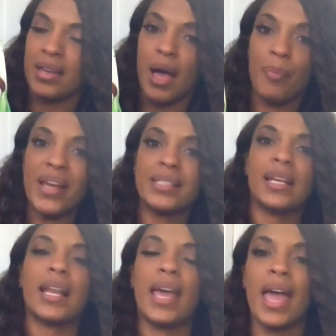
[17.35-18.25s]
Now
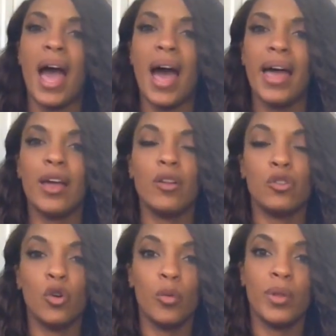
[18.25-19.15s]
basically I
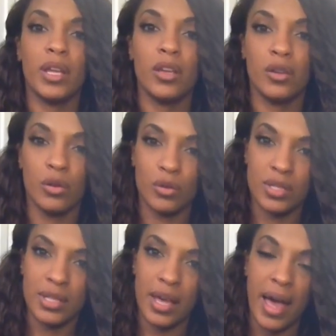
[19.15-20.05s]
normally
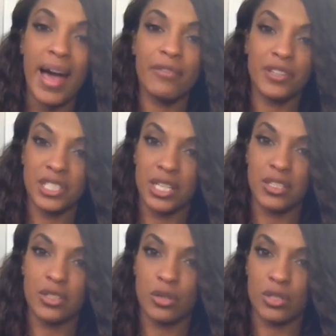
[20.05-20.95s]
use the
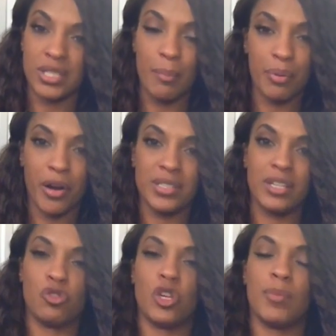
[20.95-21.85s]
Aphogee Two-Step
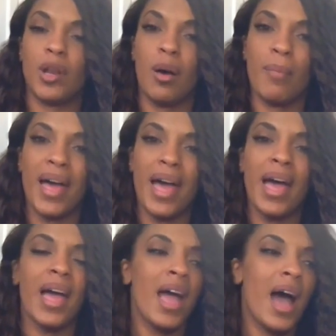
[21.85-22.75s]
Protein Treatment on my
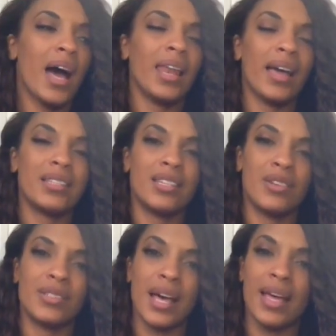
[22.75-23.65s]
hair. I like to
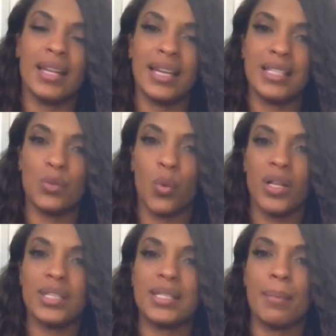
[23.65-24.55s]
use that at least
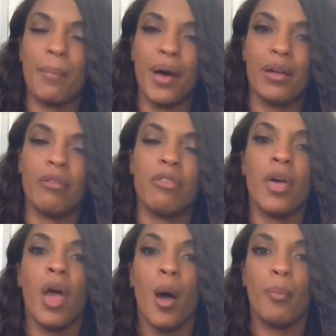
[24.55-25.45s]
once a
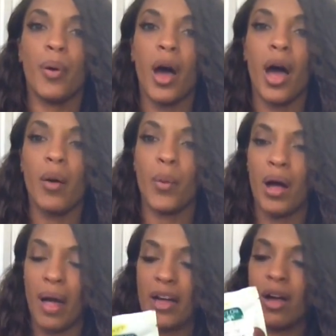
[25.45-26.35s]
month, but
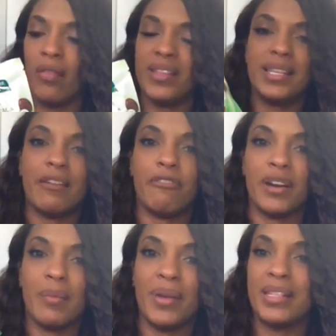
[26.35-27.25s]
well, I got this in a
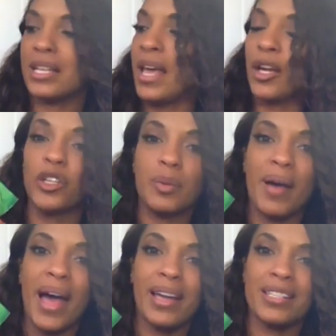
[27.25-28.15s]
freebie, in a goodie
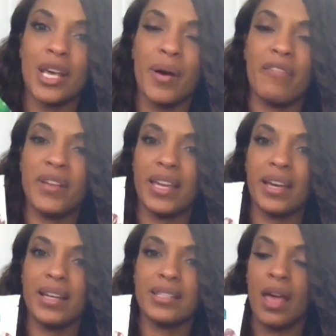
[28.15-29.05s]
bag, so I
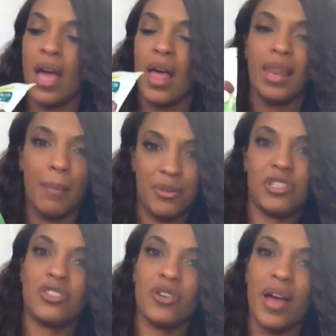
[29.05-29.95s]
figured let me
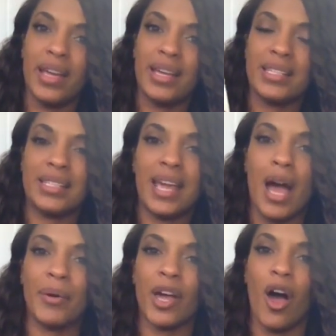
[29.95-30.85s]
just try it, see
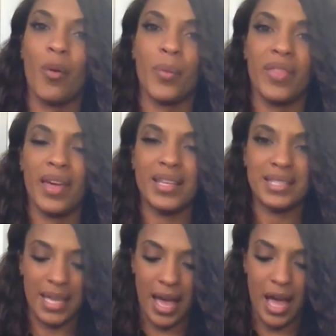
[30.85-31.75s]
how I got on with it,
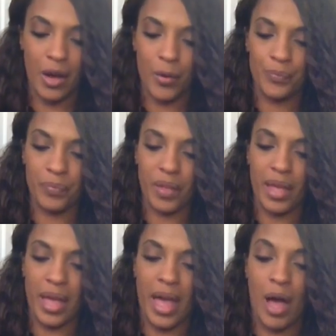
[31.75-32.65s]
see how
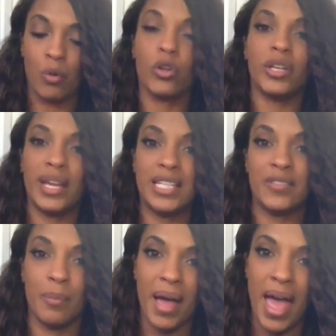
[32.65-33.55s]
how good it
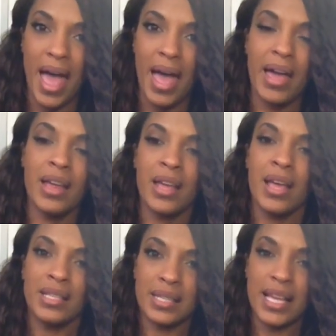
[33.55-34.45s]
is for my hair.
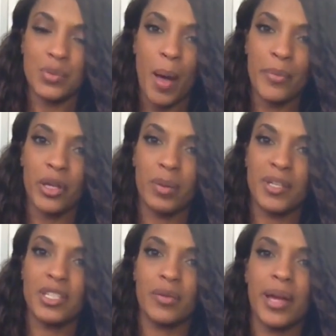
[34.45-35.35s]
So that's what I'm going to
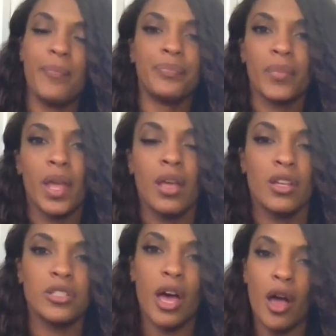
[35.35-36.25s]
be doing.
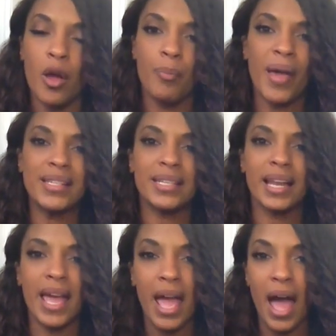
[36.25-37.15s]
So
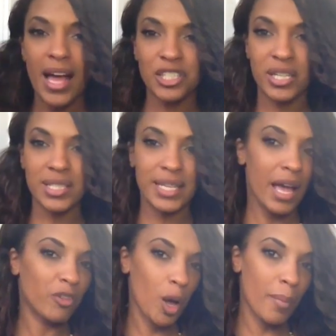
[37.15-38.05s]
basically, as you can see,
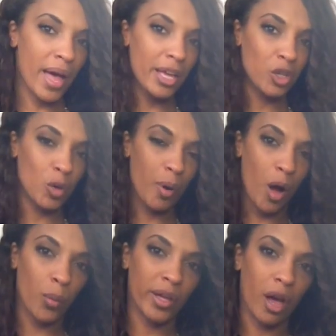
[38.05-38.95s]
I've got my
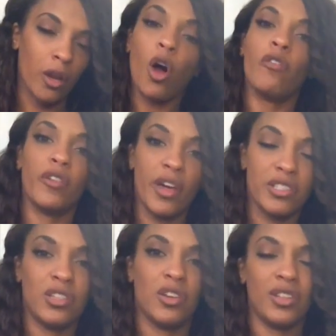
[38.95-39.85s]
U-part wig on, or for
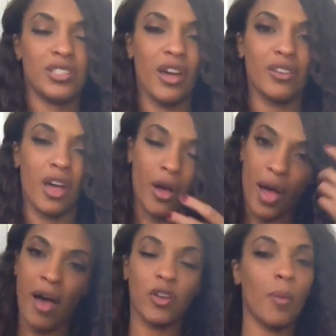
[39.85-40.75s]
those of you that don't know,
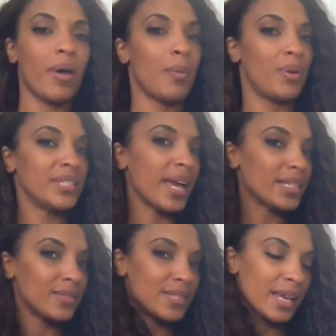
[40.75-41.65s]
I've got my
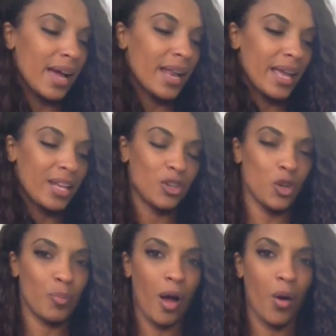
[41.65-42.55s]
protective styling
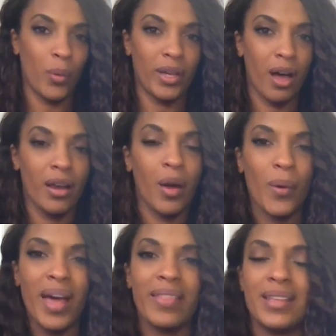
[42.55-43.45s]
U-part wig on. I
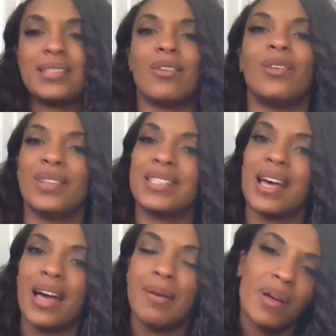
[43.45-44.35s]
wear this all the
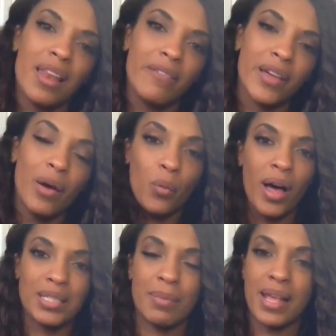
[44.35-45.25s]
time. I love it
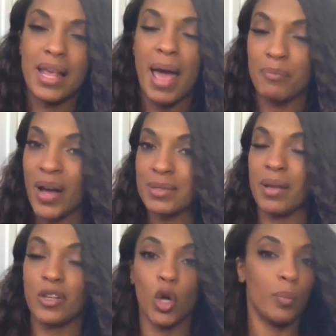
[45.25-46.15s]
whilst my whilst
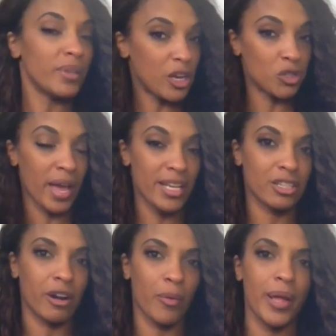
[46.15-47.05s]
my normal natural hair
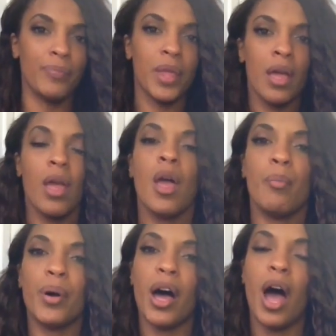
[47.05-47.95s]
is growing.
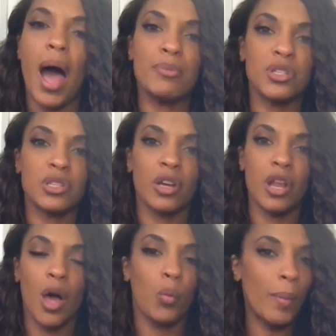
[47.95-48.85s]
But I'm just going
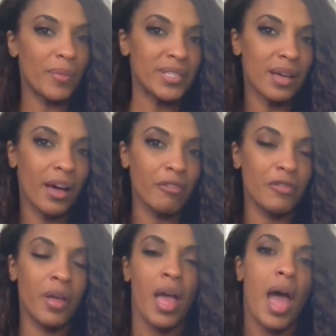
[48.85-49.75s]
to whip this off.